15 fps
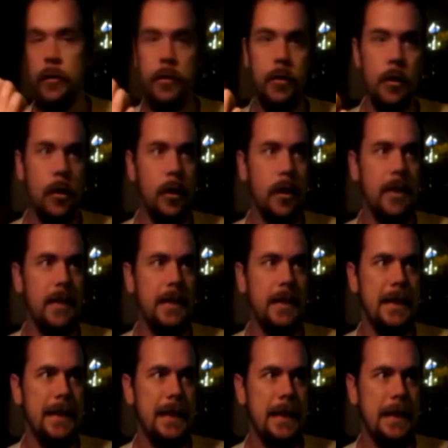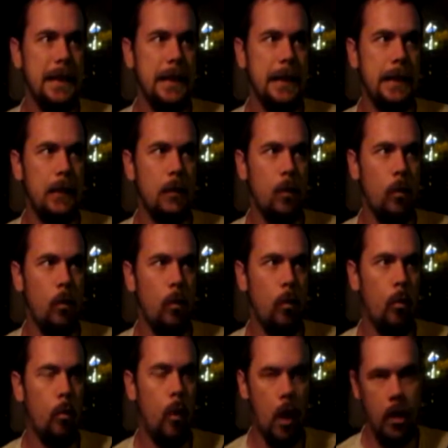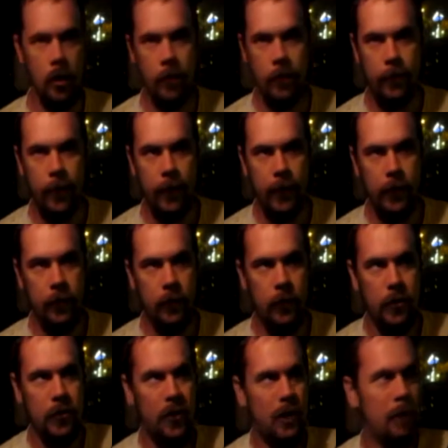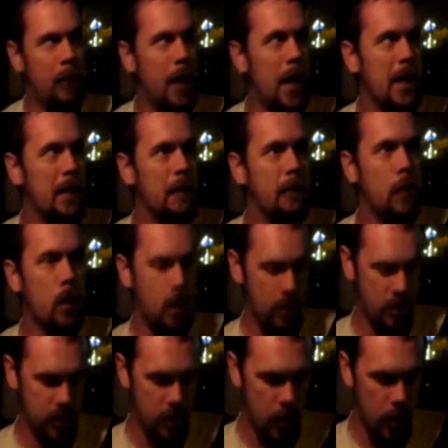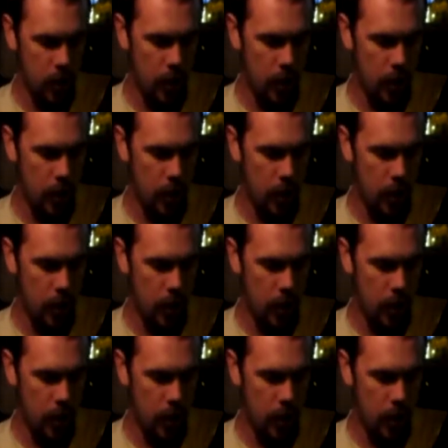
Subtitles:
during the water event, which is like back in March.